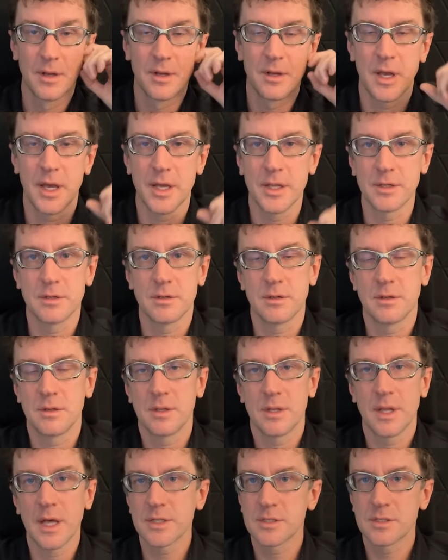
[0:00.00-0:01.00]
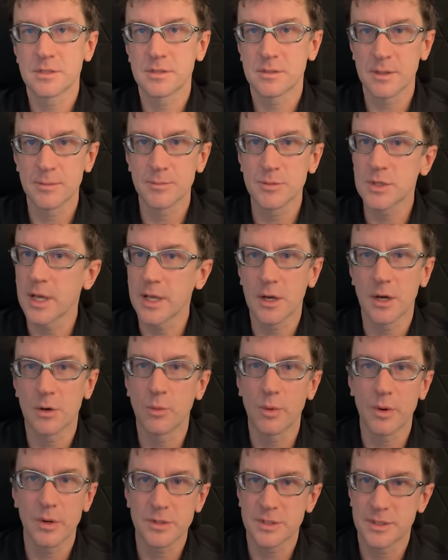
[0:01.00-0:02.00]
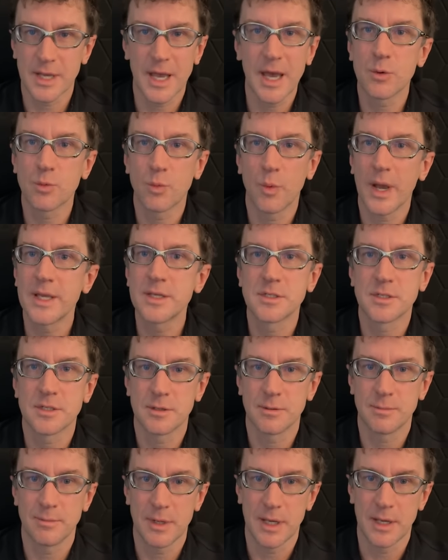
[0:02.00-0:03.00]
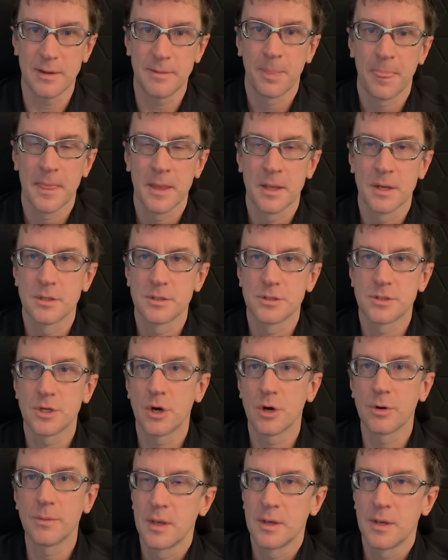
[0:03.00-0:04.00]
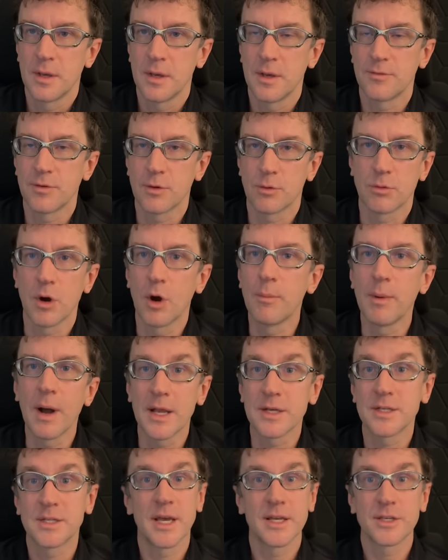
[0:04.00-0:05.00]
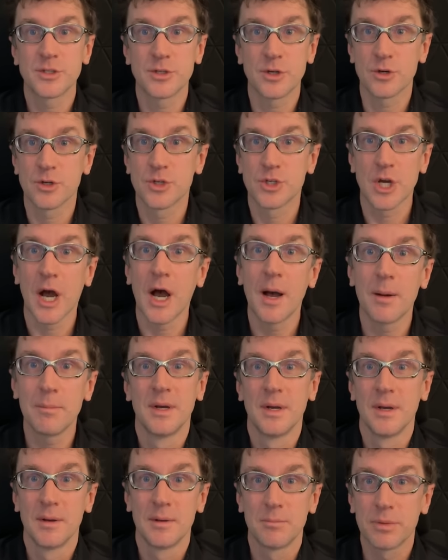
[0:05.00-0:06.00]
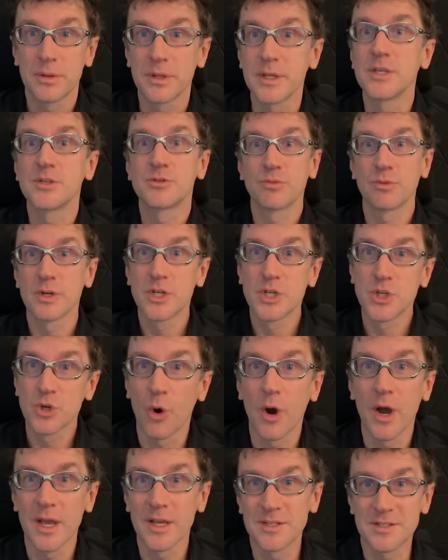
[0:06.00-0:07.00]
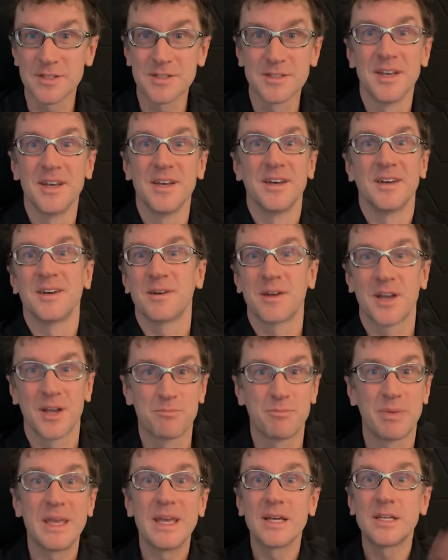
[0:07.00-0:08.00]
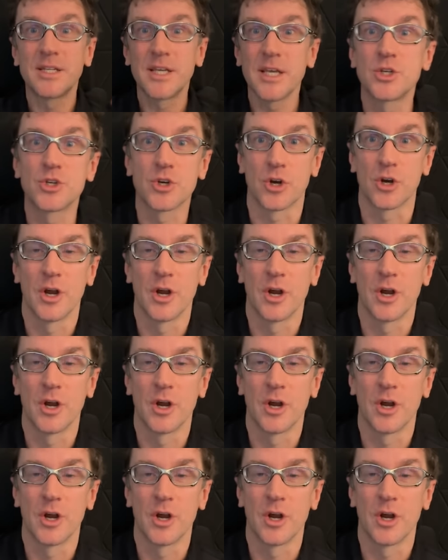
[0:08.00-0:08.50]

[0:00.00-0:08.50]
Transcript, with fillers: And that seems like a sad waste to me. So if a robot takes your job, please rejoice, be a teacher.